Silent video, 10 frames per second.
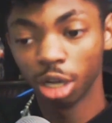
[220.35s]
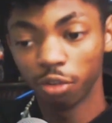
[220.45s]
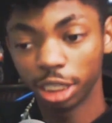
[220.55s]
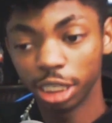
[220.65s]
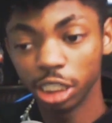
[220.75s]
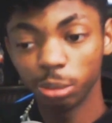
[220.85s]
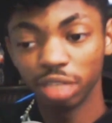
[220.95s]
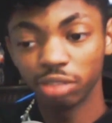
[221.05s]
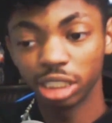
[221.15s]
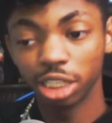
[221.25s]
For the Kingsman
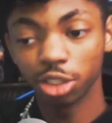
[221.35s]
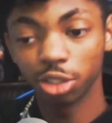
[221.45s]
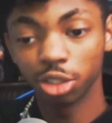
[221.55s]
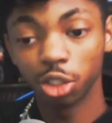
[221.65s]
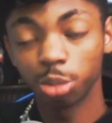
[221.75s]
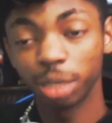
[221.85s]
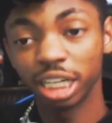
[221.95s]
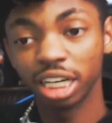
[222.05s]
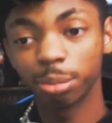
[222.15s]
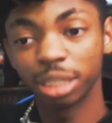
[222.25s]
Invitational, Doge might
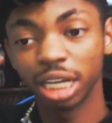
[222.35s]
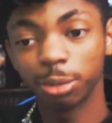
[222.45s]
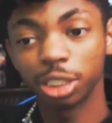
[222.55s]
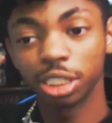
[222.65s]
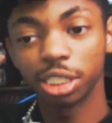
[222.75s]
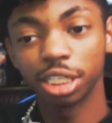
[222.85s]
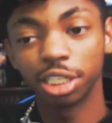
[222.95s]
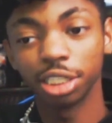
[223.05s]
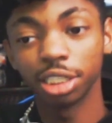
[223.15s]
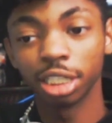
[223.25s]
not have been able to
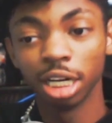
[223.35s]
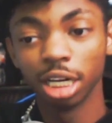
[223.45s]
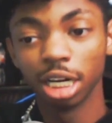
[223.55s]
secure